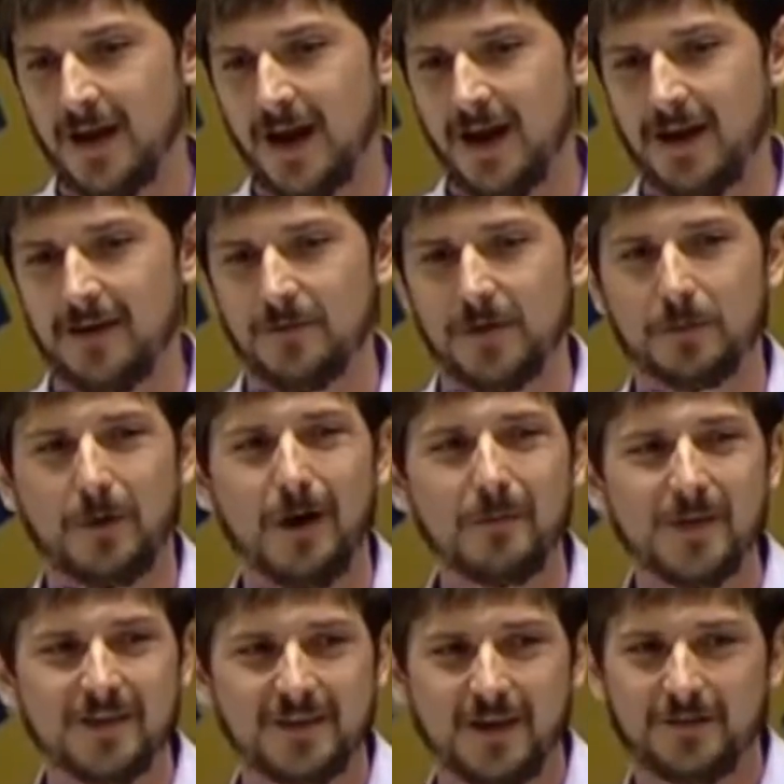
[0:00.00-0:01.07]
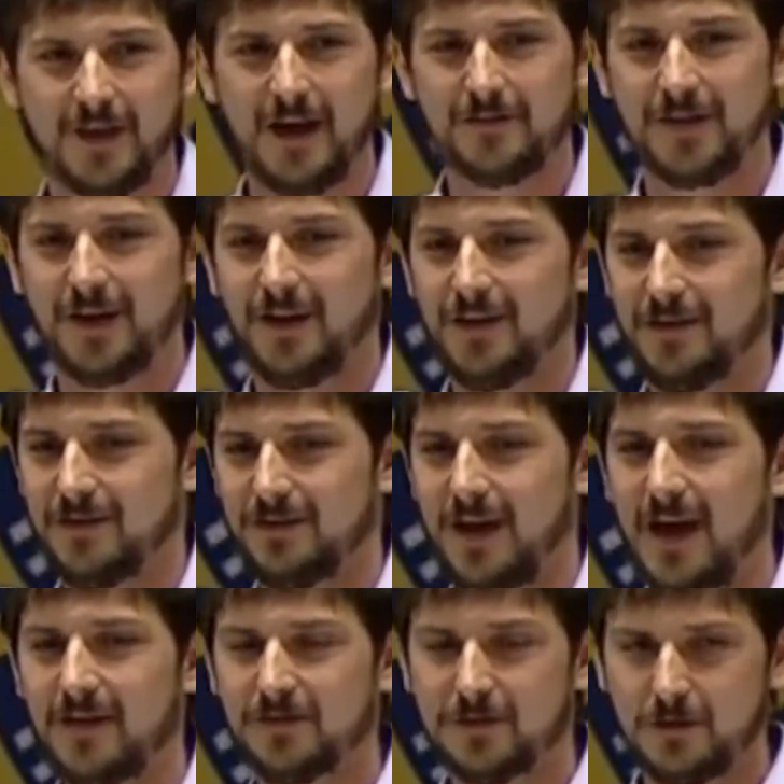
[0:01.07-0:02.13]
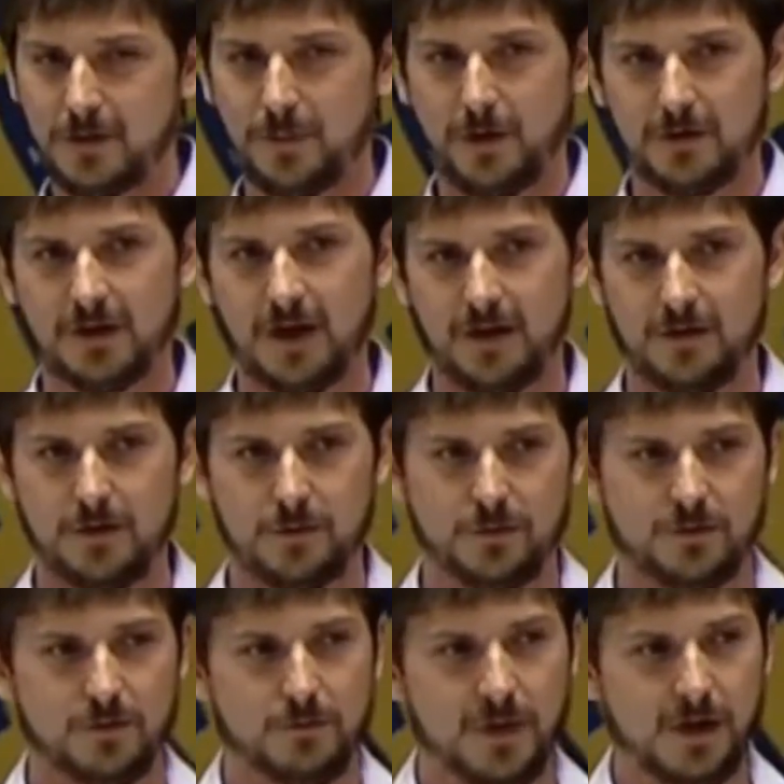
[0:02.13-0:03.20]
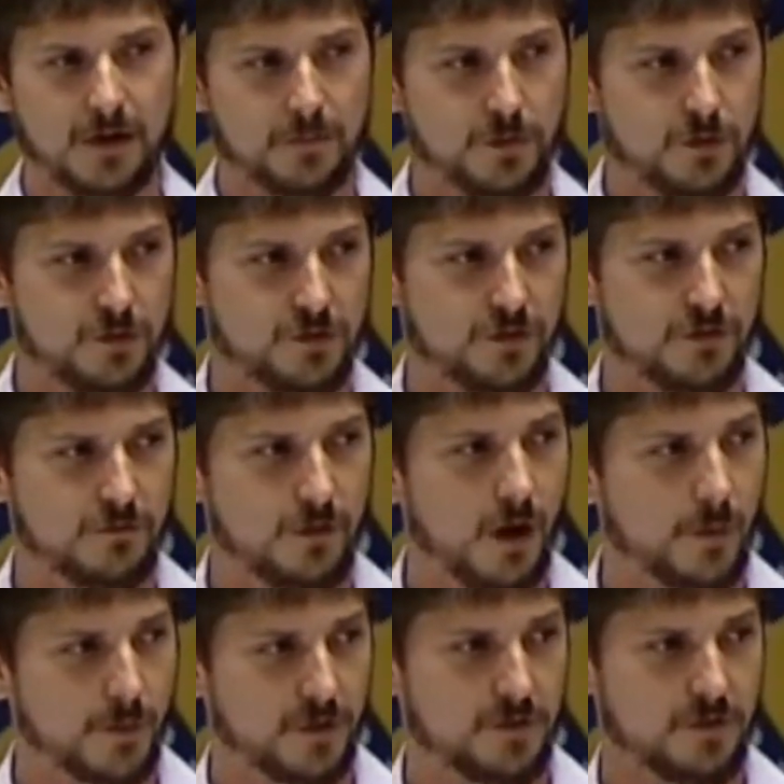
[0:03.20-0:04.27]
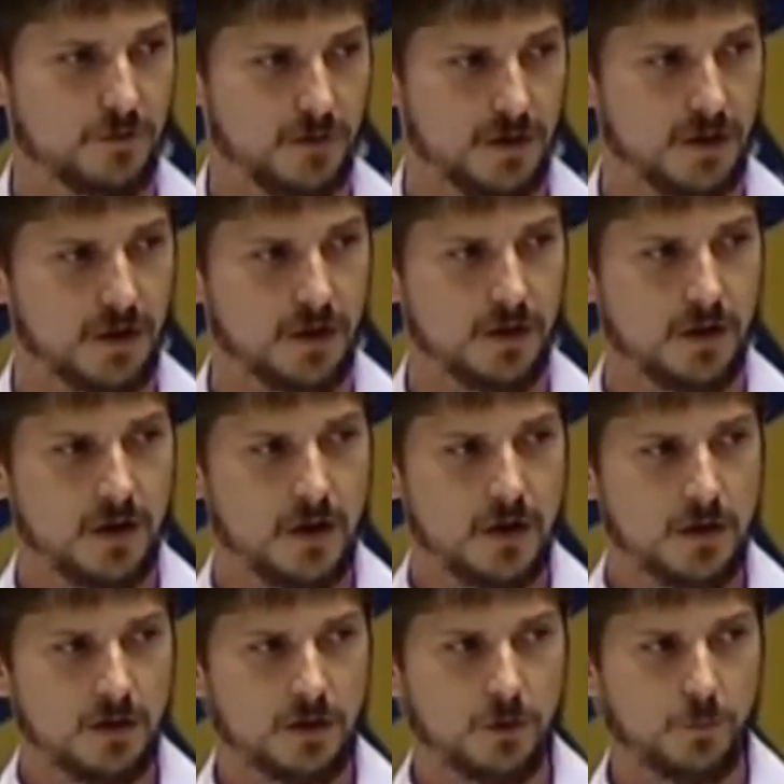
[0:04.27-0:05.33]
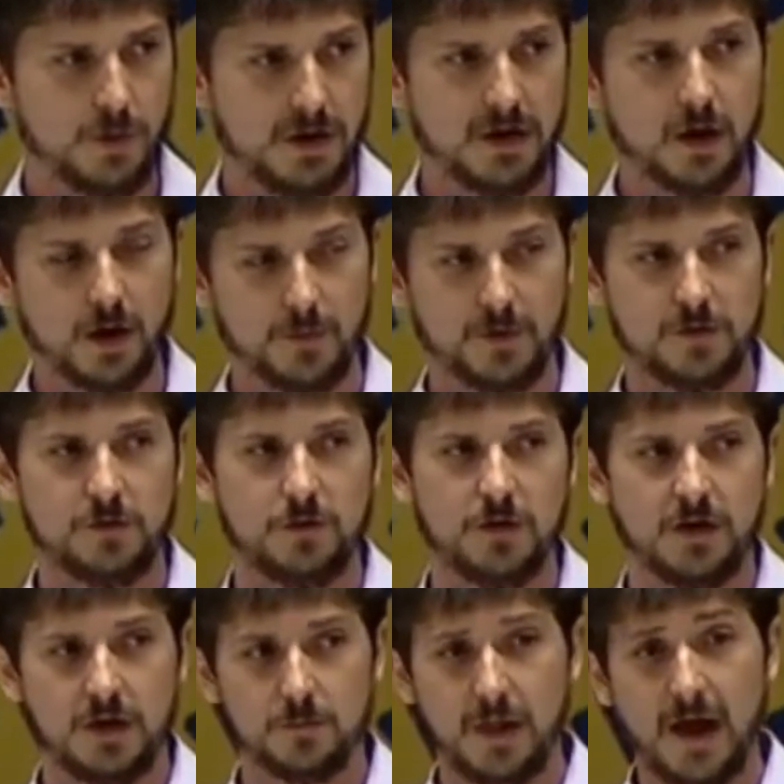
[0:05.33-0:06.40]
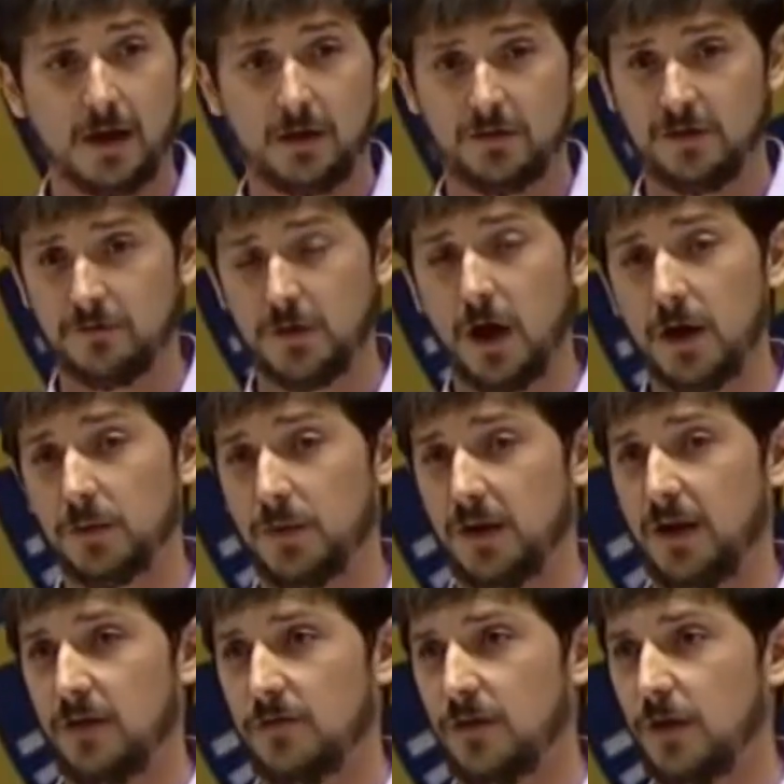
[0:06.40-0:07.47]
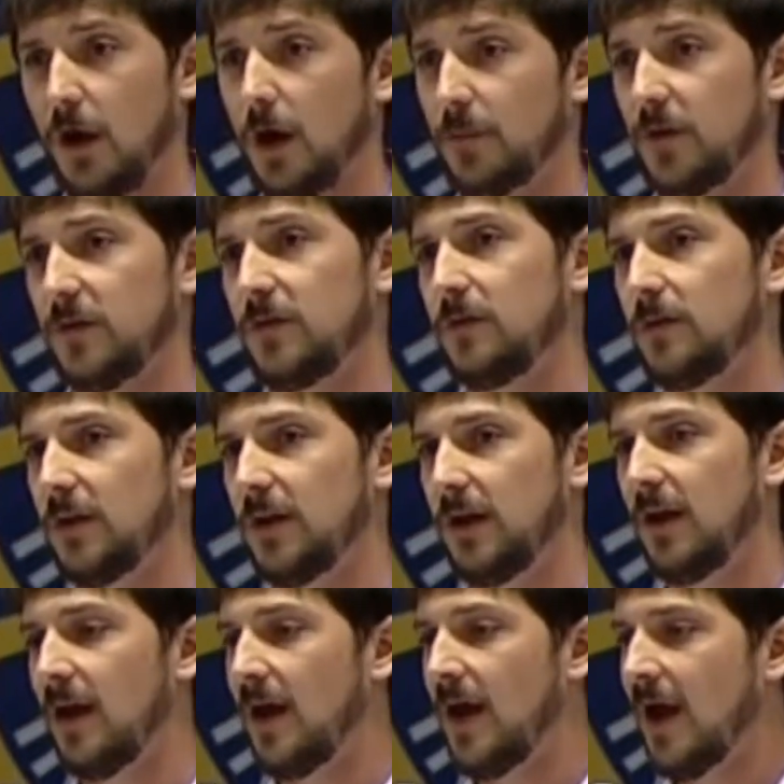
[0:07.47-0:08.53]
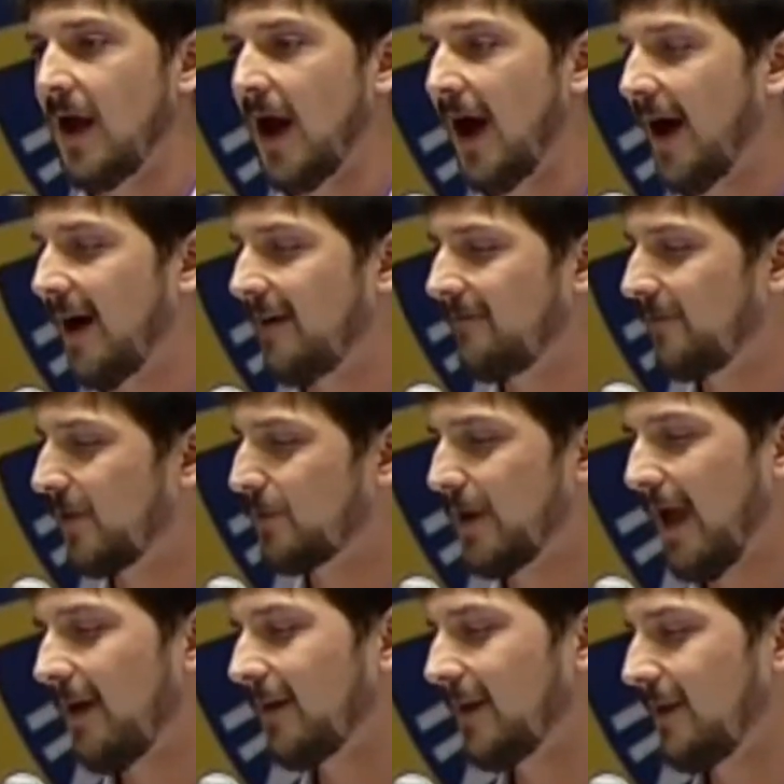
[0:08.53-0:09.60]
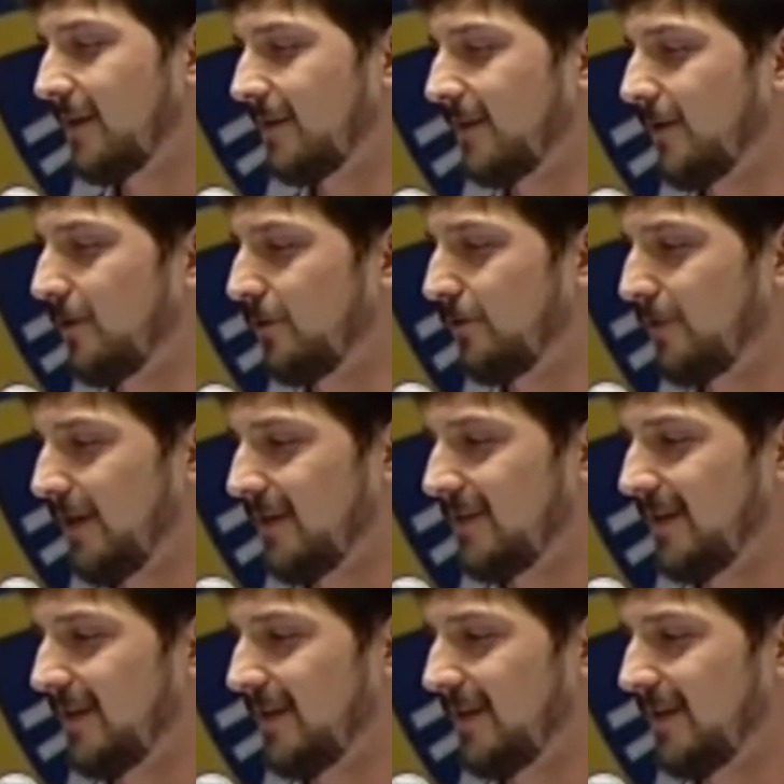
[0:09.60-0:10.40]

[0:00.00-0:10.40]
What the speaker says: The problem in South Africa is after apartheid, there was a big push of opportunity. We need opportunity. Blacks have not been given the opportunity. The reality is, though,